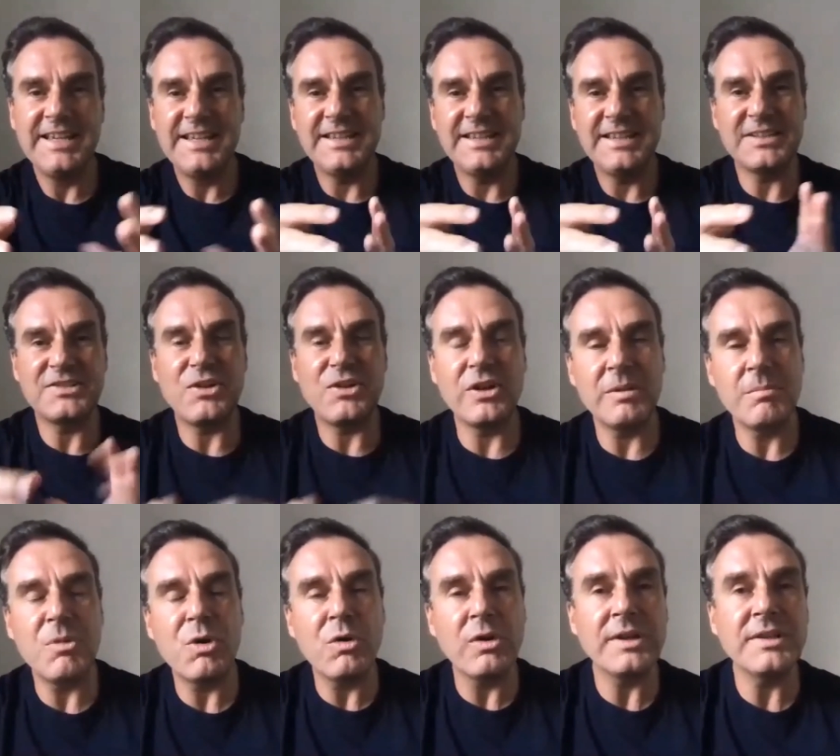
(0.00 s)
this kind of
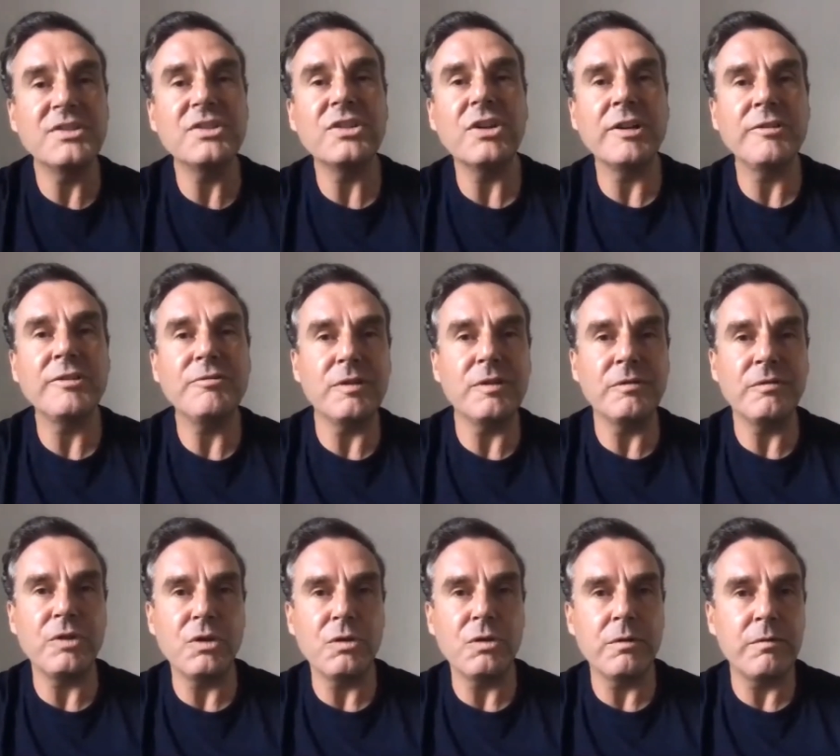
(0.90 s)
more insightful
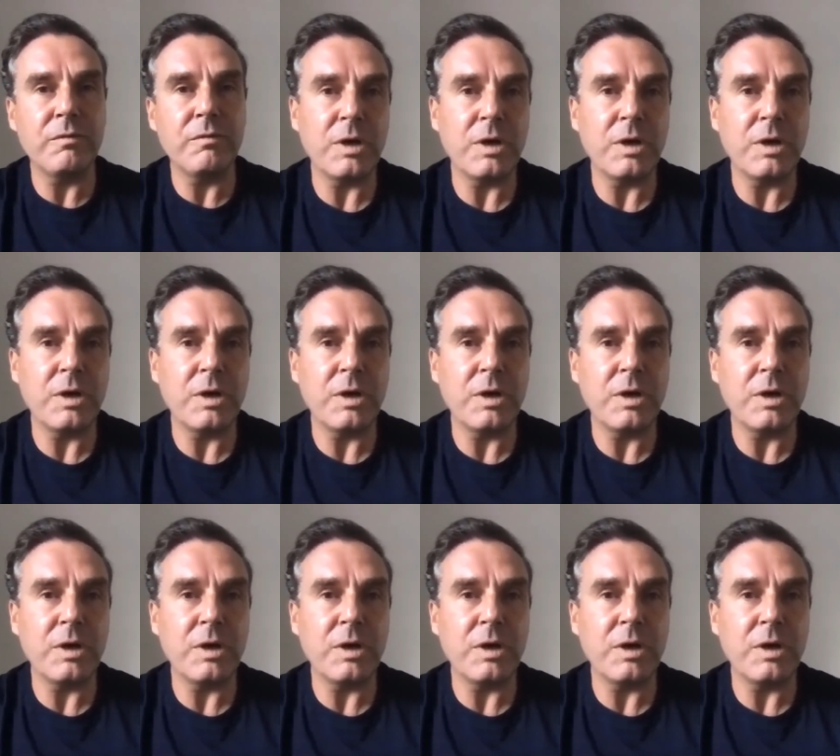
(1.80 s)
view of